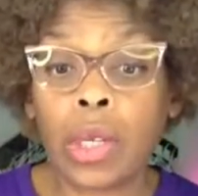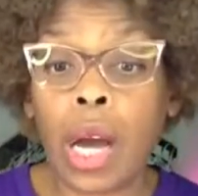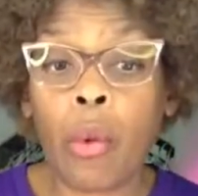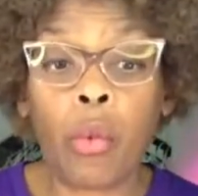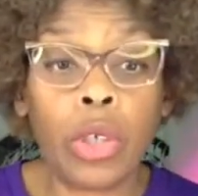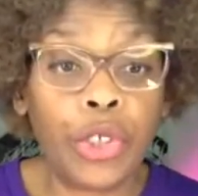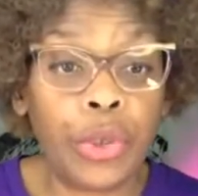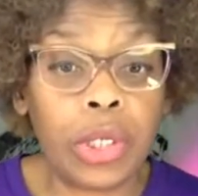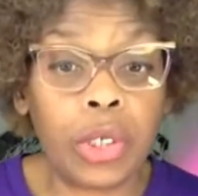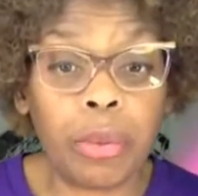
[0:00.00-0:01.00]
I want
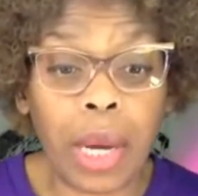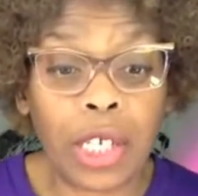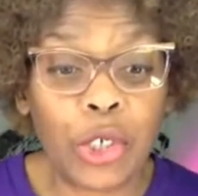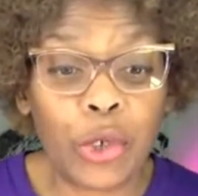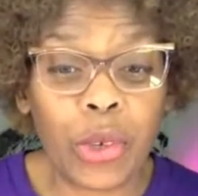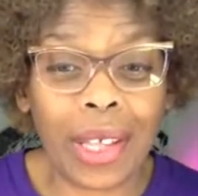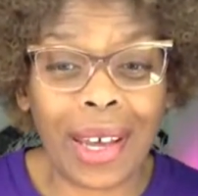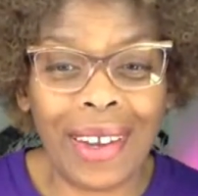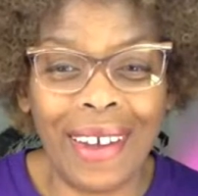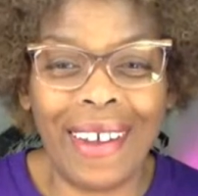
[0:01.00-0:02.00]
you to make sure
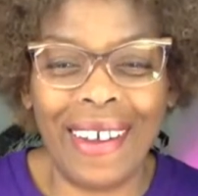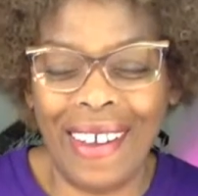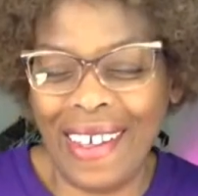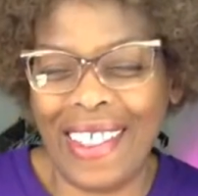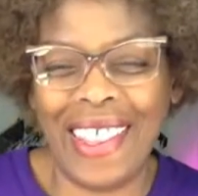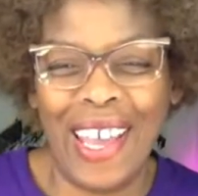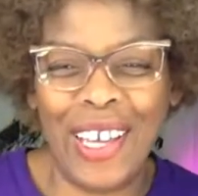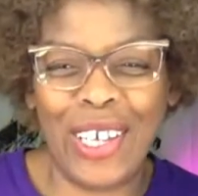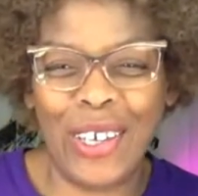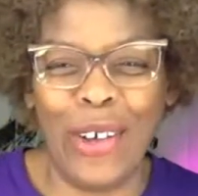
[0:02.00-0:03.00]
that
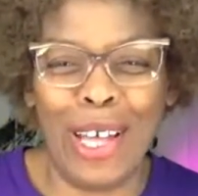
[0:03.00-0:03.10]
thank you.